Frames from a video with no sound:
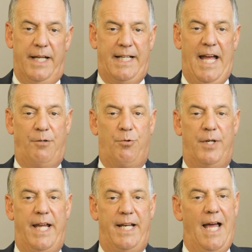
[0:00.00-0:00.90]
It can
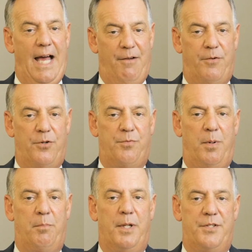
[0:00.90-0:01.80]
create adverse
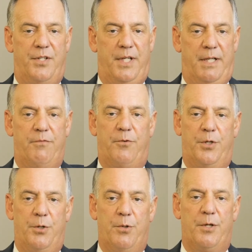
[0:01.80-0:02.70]
publicity for
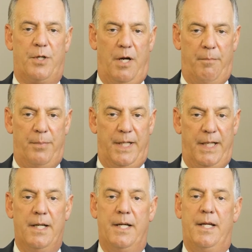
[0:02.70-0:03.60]
you and your
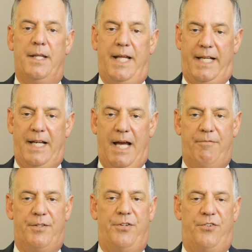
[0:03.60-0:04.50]
company that can
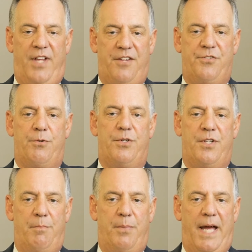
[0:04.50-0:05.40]
have a
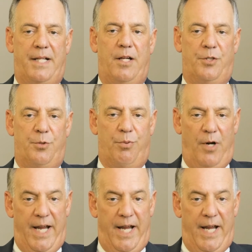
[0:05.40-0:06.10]
disastrous impact on your